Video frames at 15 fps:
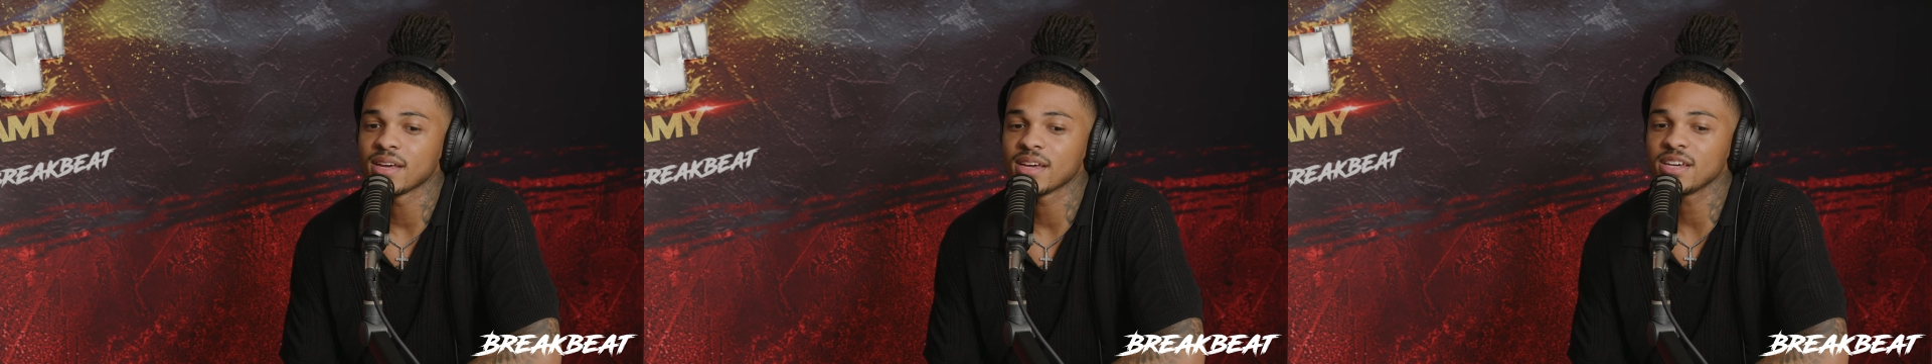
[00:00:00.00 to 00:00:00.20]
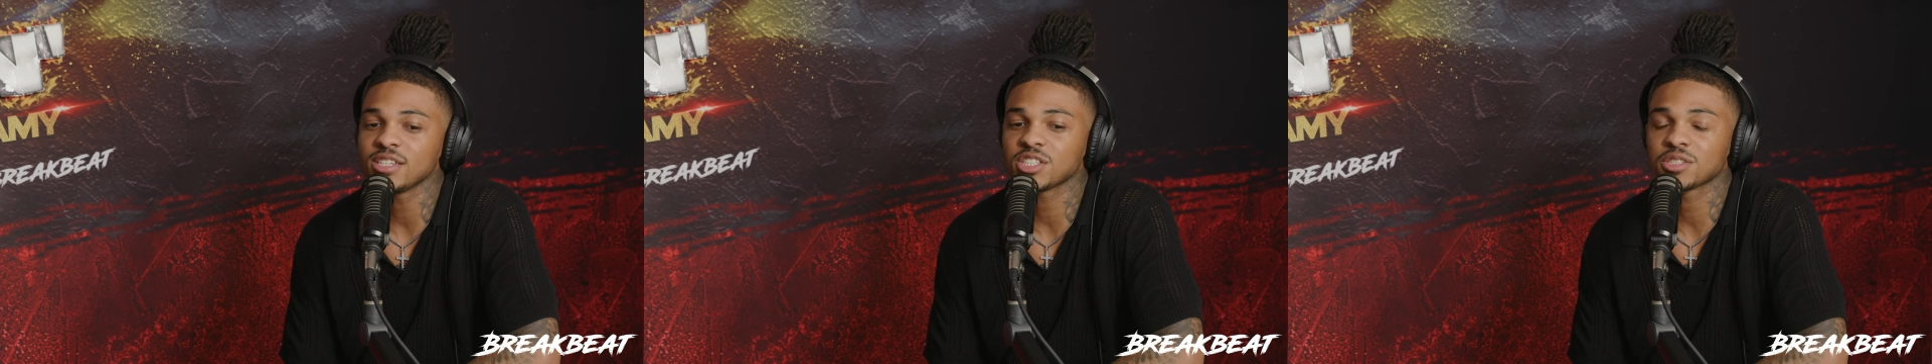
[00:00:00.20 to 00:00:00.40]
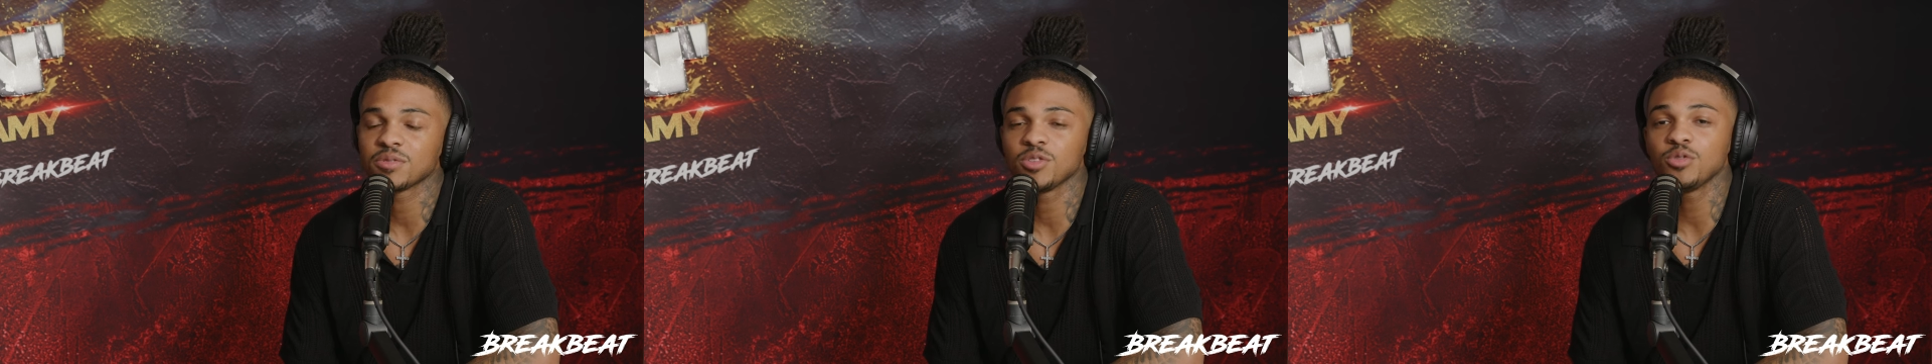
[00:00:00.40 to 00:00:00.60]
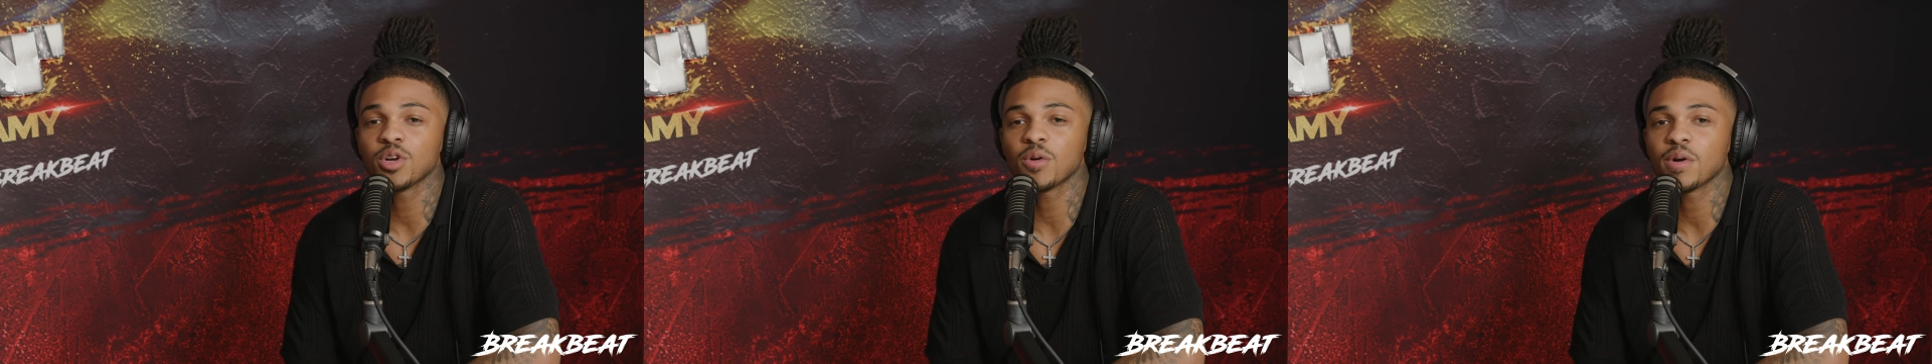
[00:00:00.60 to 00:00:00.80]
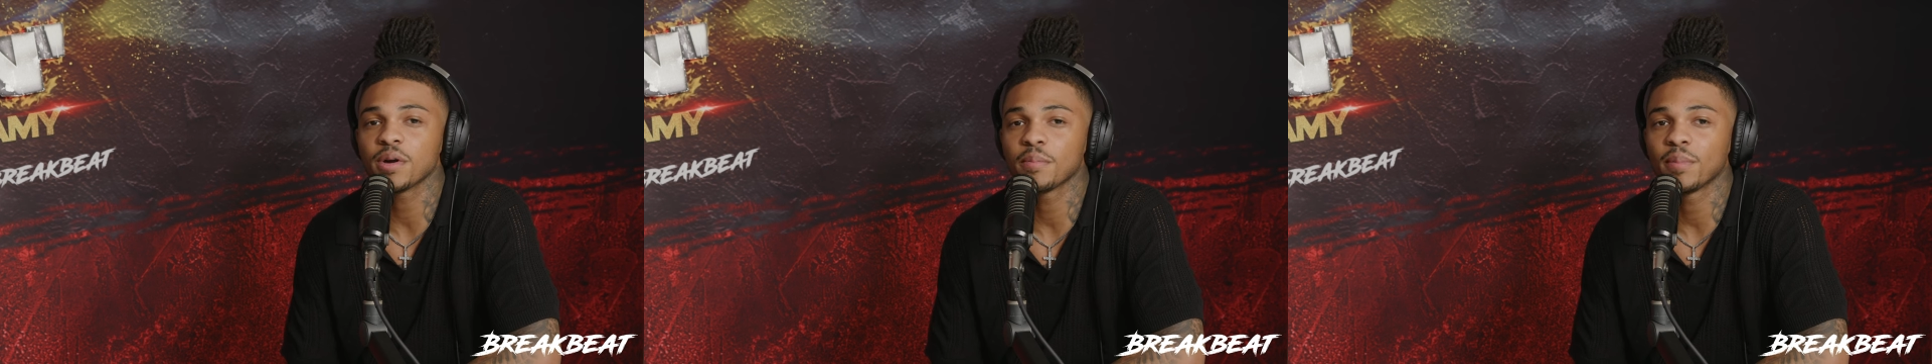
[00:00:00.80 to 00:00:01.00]
it's you
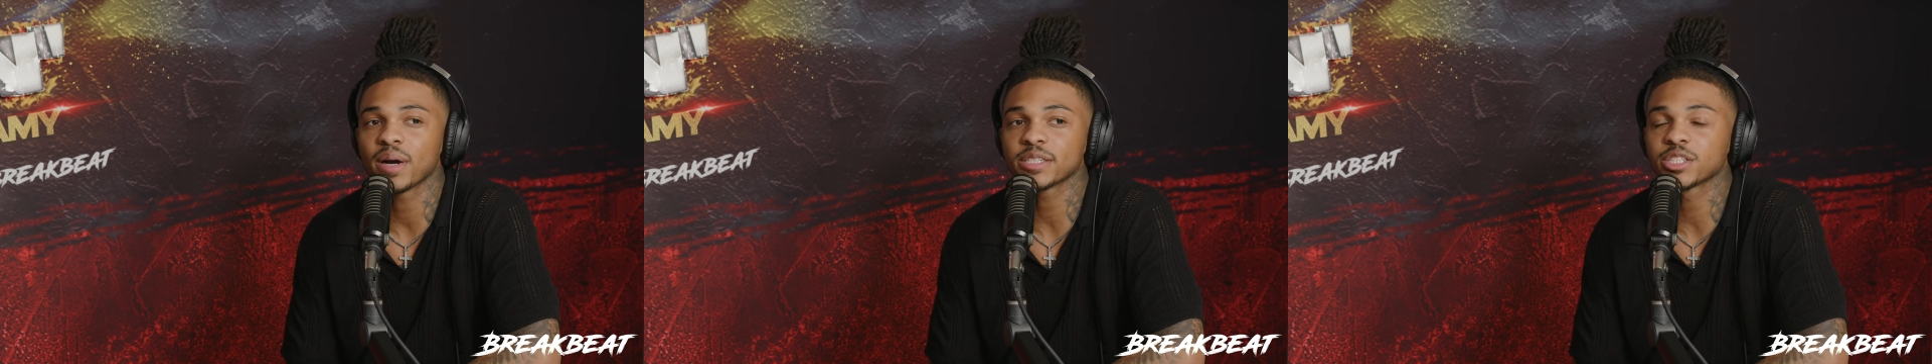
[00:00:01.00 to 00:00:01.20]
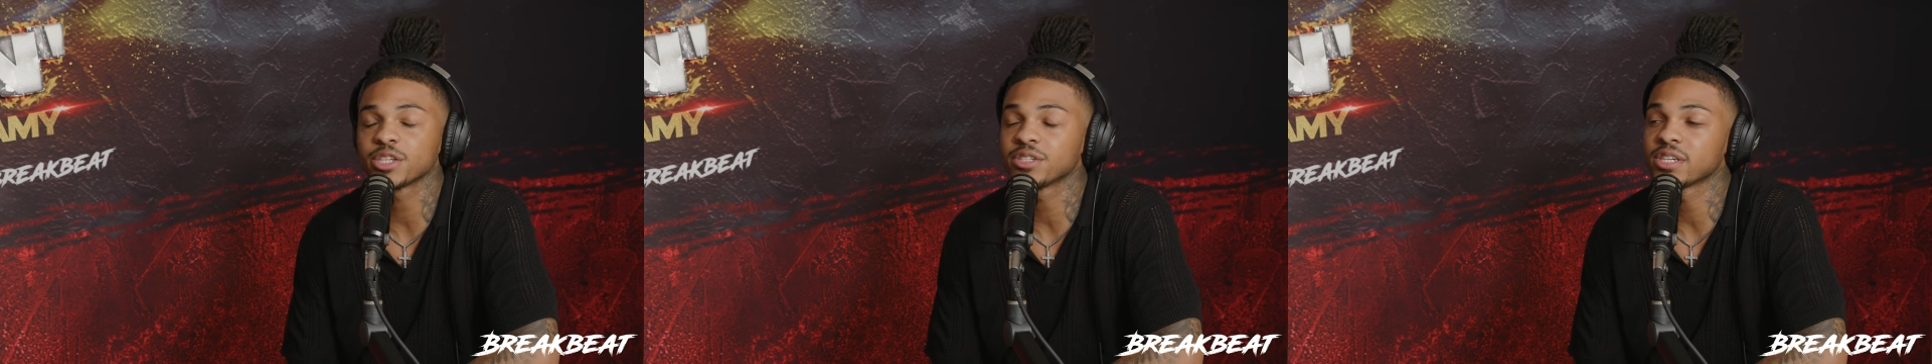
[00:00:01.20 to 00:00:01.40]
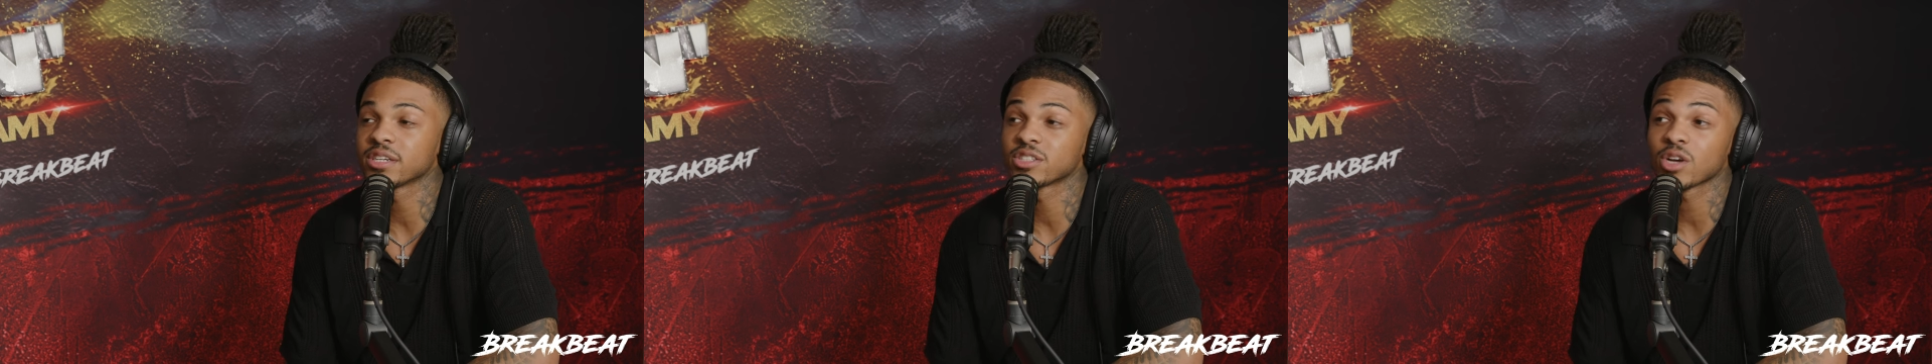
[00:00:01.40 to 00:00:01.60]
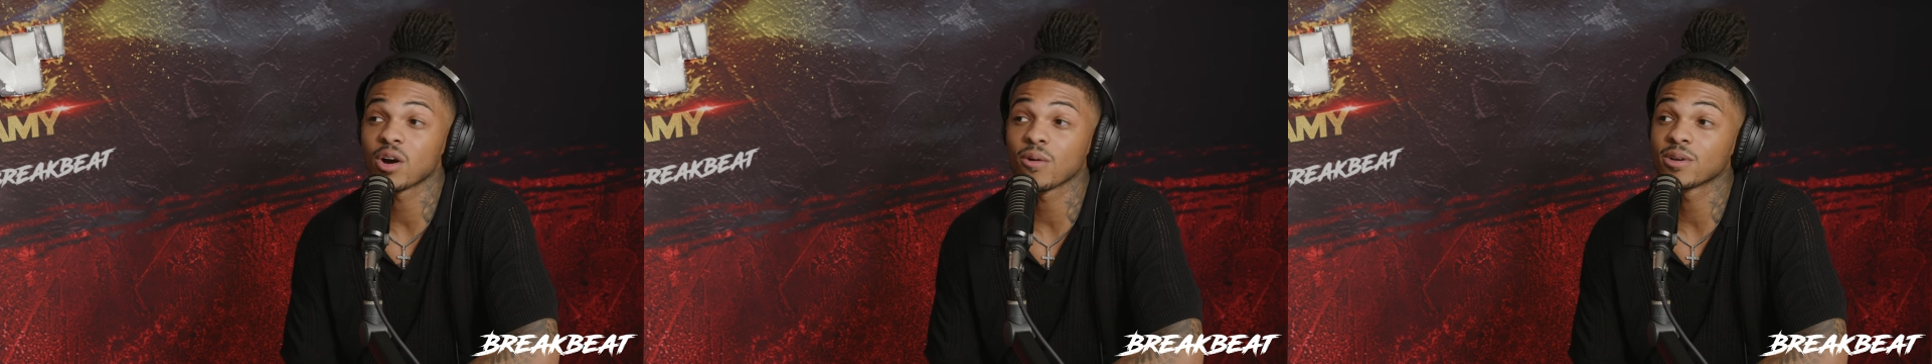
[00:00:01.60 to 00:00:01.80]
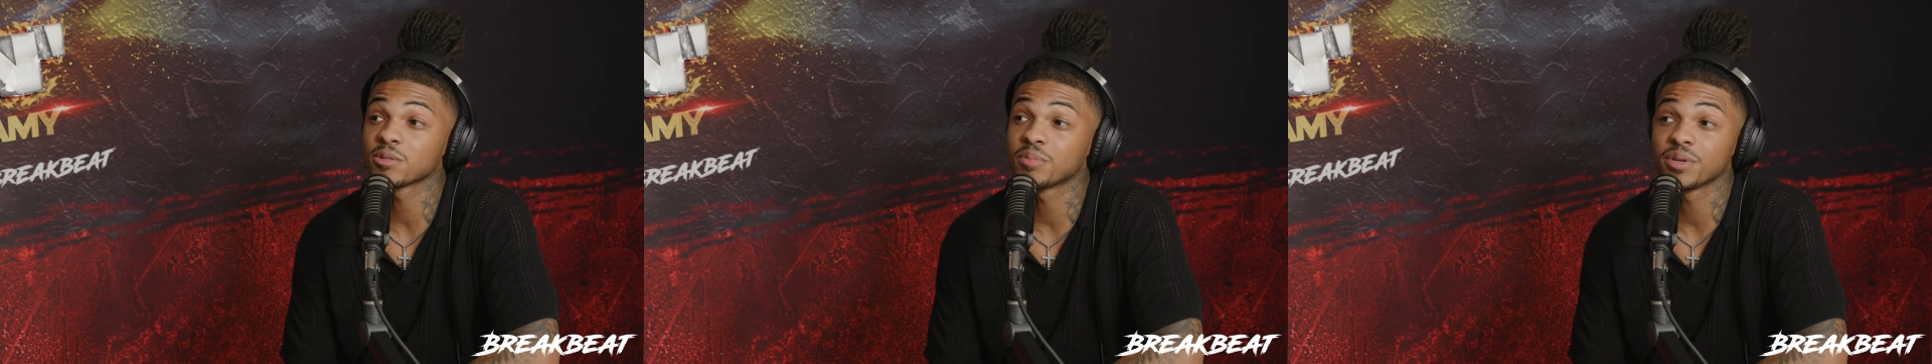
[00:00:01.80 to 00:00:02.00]
know what, my journey has
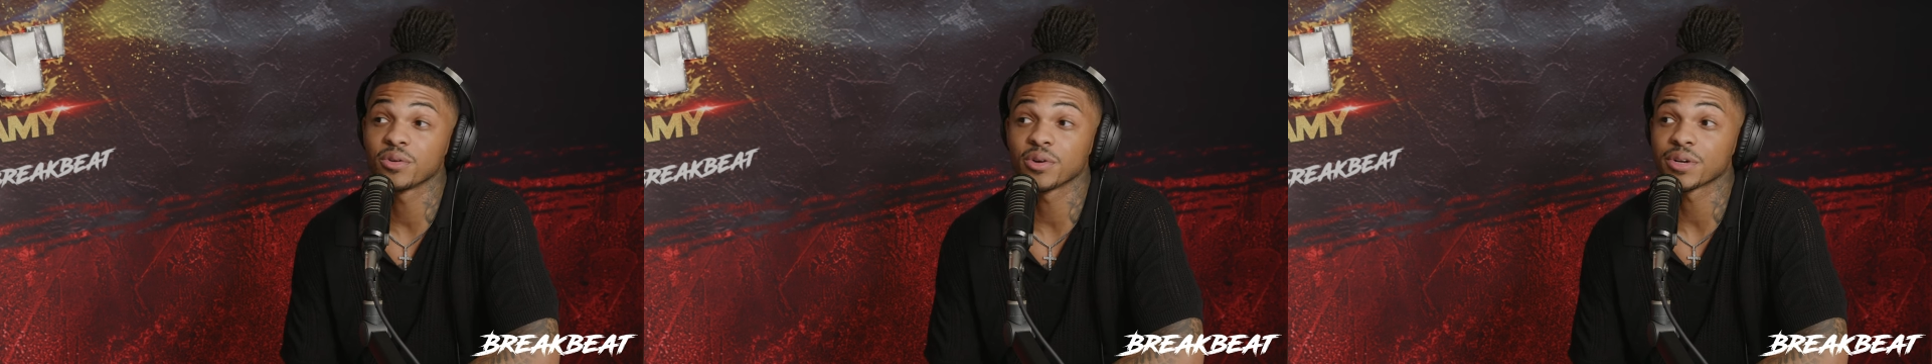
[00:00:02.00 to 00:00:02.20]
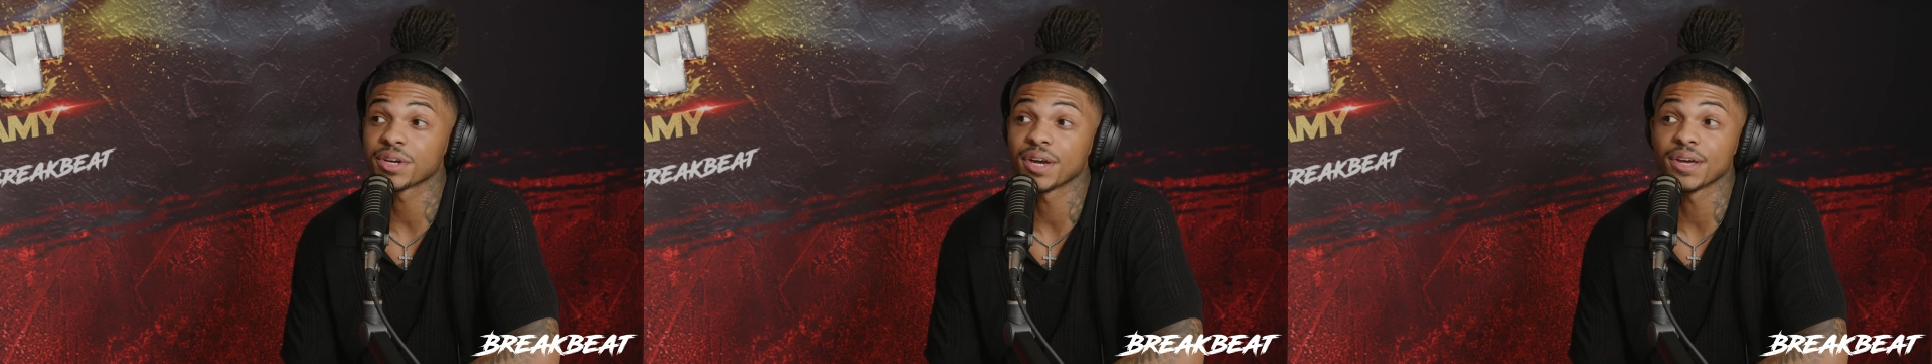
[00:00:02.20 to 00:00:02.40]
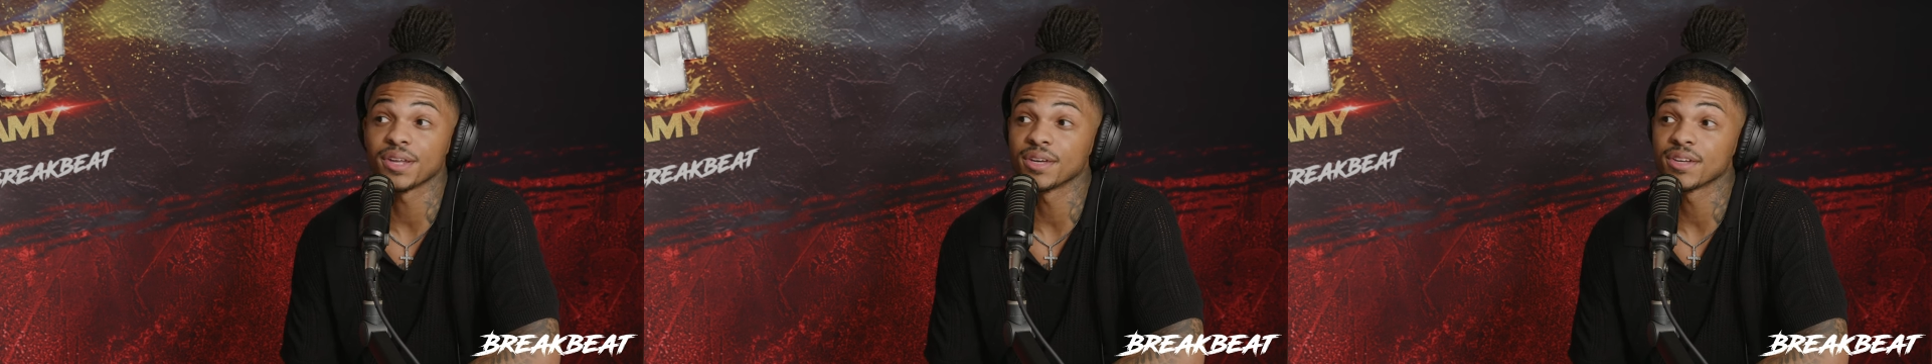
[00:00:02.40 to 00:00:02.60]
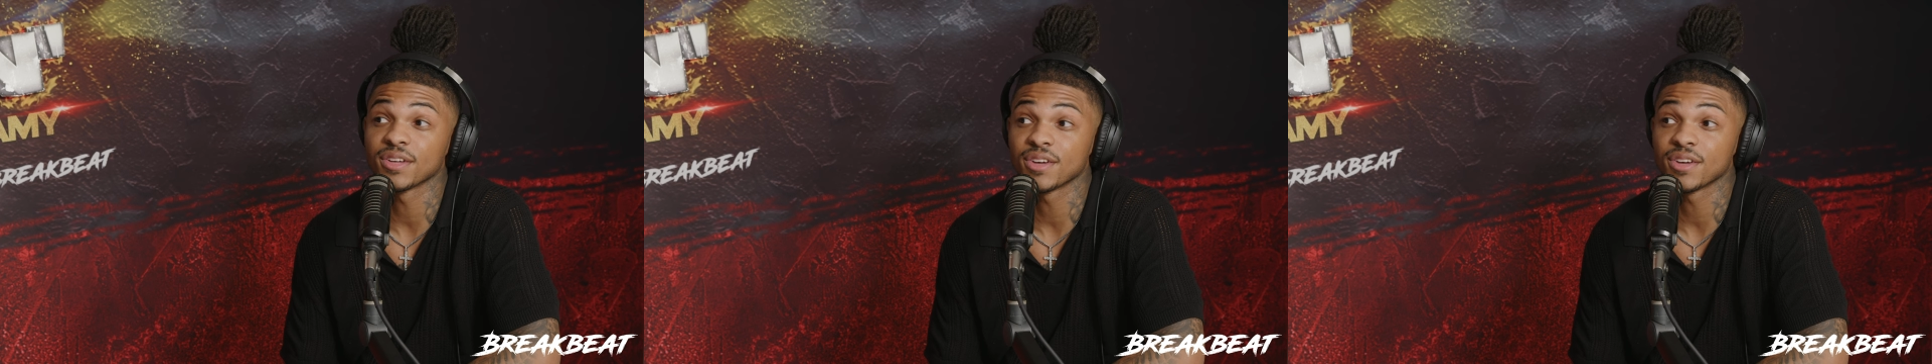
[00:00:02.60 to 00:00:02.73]
always been organic.